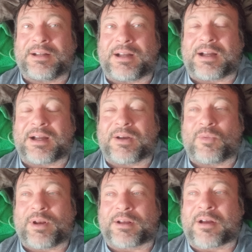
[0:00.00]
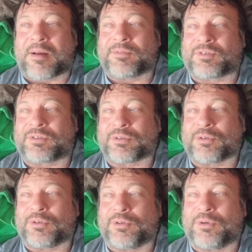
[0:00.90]
Uh, when it comes
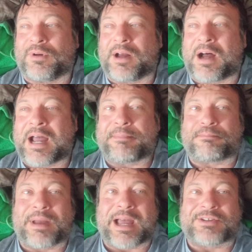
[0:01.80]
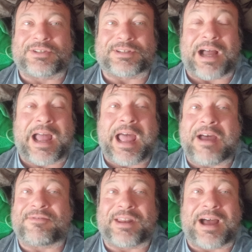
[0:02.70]
to hype matches, I
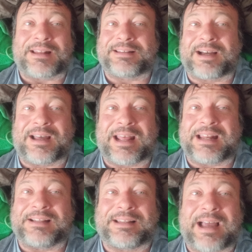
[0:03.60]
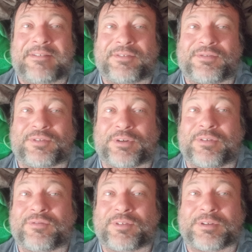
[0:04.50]
have not done any left for,
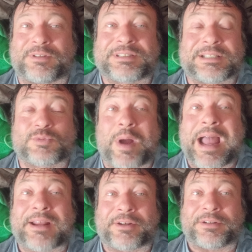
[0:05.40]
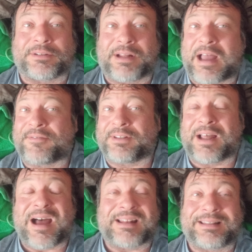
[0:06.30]
for since Wagner. I haven't
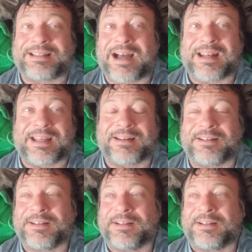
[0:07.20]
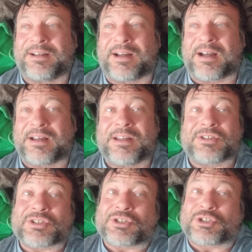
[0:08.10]
not done it. Uh, it
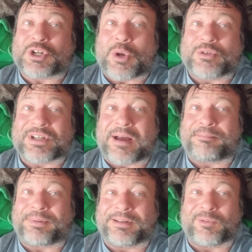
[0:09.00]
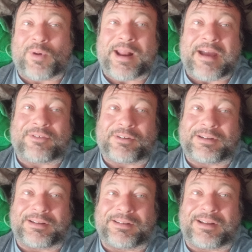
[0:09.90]
just shows up and
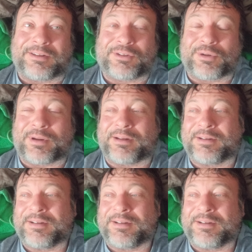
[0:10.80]
whatever, I'll, I'll do it.